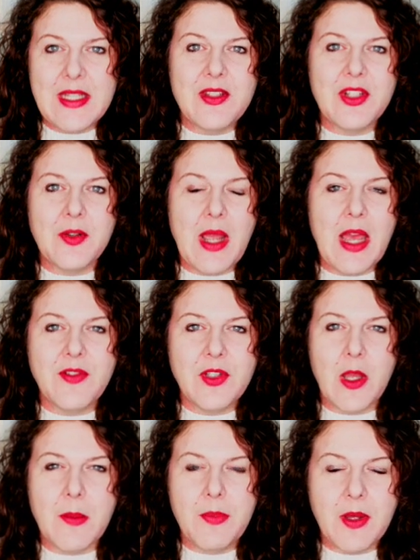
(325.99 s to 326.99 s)
to Craft
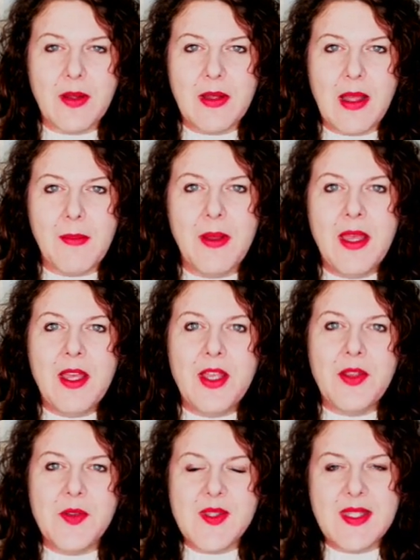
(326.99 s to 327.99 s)
Talk Book Club.
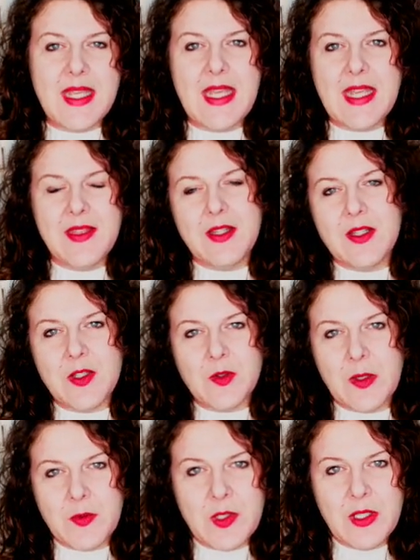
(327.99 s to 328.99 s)
You'll see in the
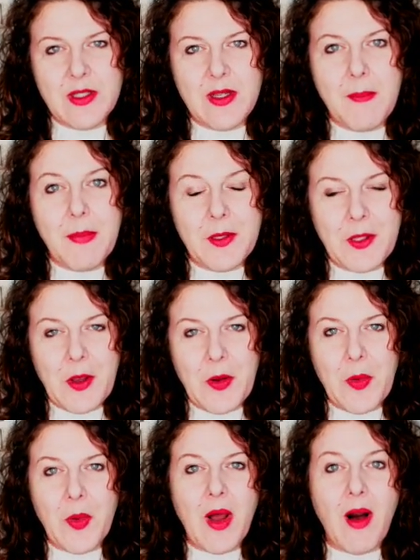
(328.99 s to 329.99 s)
description
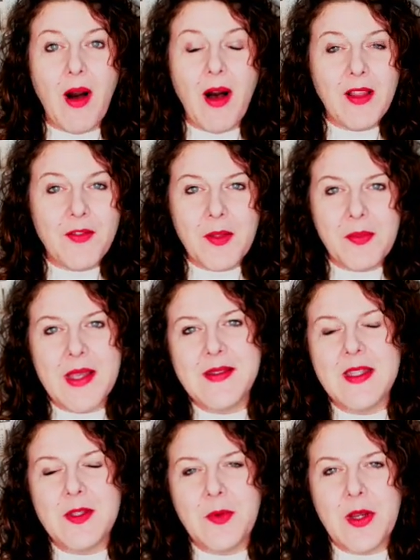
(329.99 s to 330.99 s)
below all of the
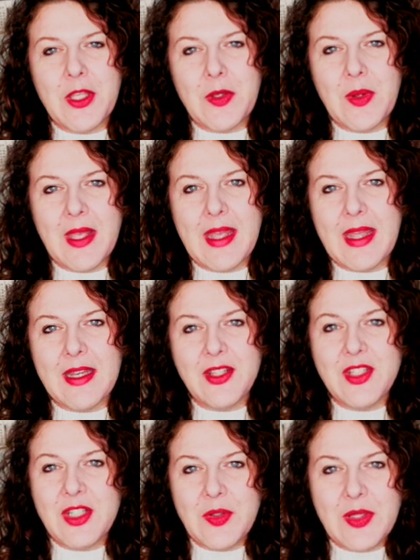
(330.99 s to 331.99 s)
places where you can
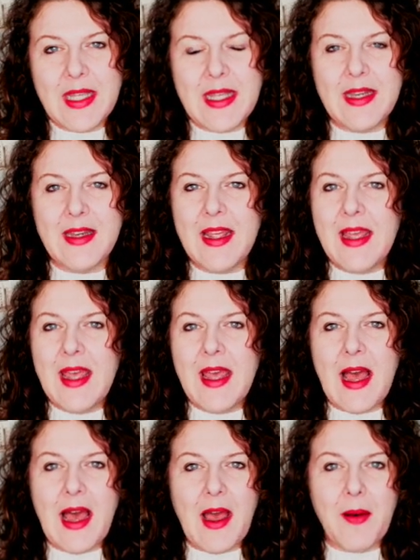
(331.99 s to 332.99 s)
tune in,
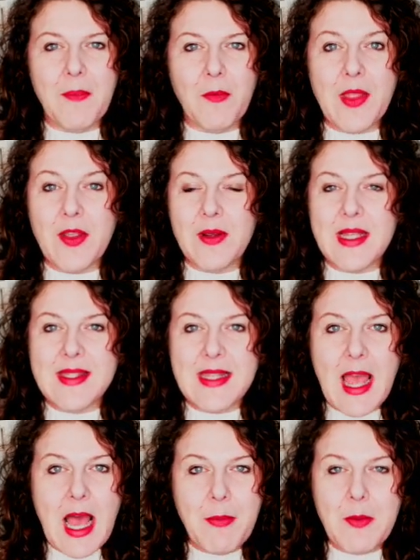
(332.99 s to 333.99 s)
whether it's
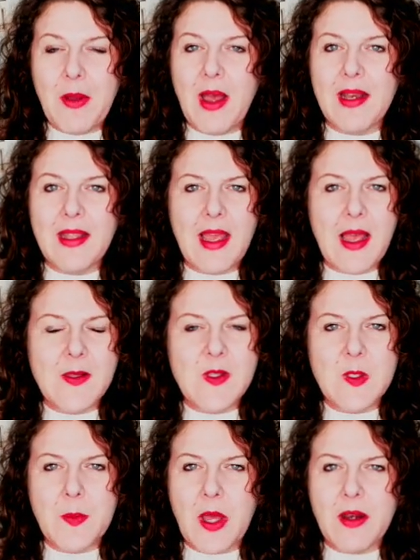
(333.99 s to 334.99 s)
Apple
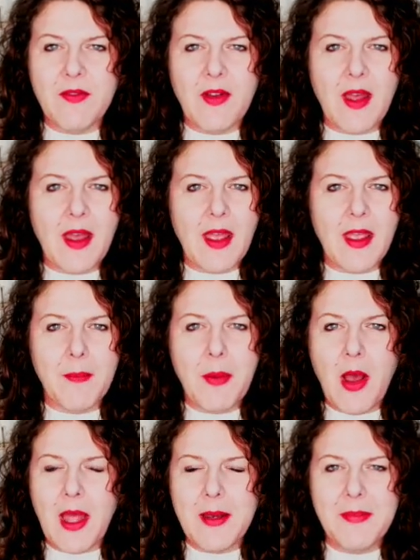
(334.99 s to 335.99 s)
Podcasts, Spotify,
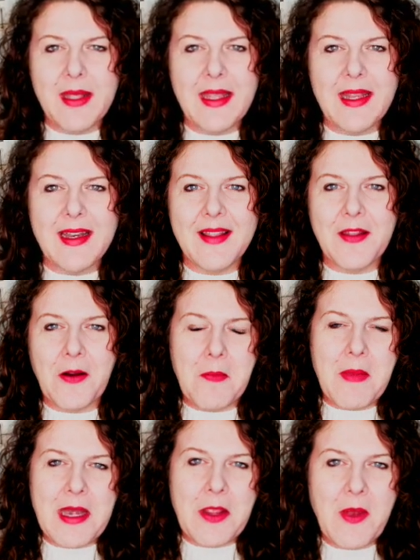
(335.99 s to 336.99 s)
Podbean. There are
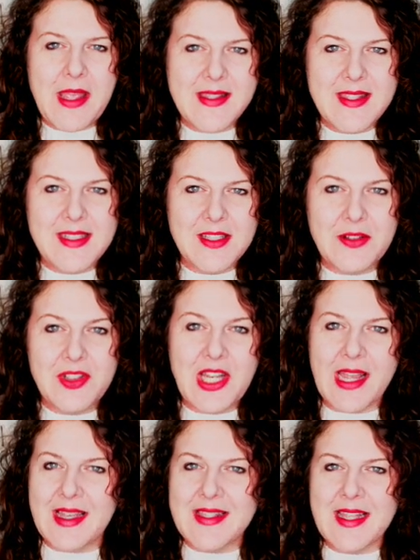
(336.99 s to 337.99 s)
many ways to
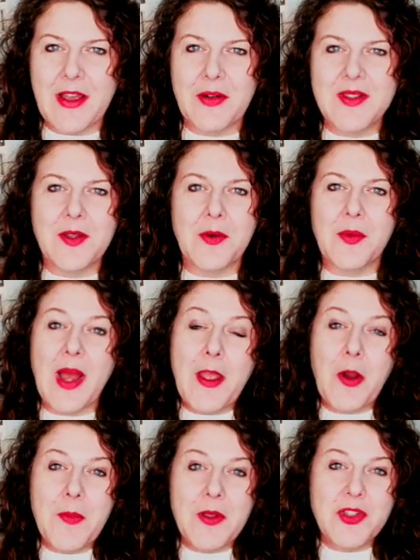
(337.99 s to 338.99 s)
check us out. So I
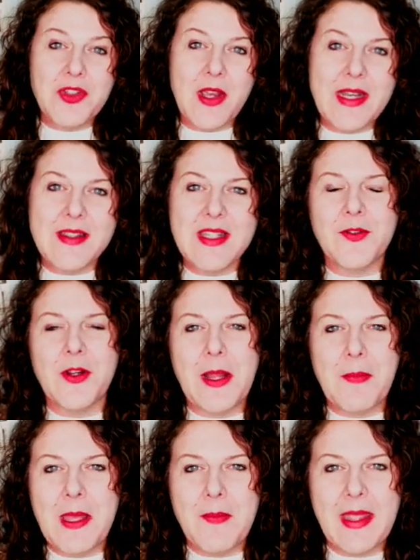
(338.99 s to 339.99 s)
hope you'll join us for an
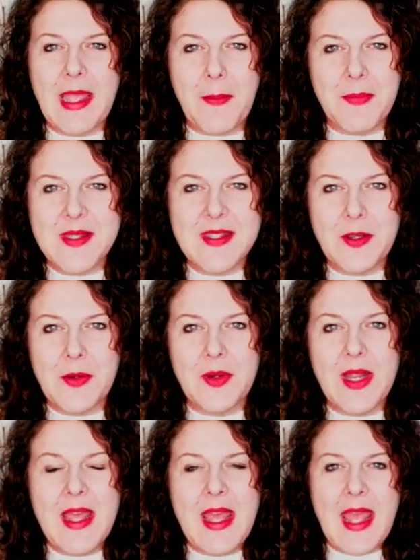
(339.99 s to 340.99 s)
upcoming episode,
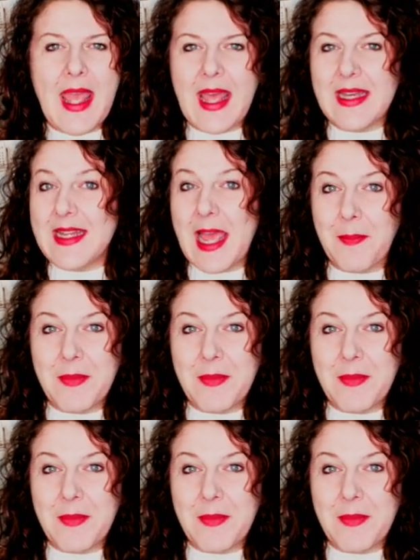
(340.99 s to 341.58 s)
and happy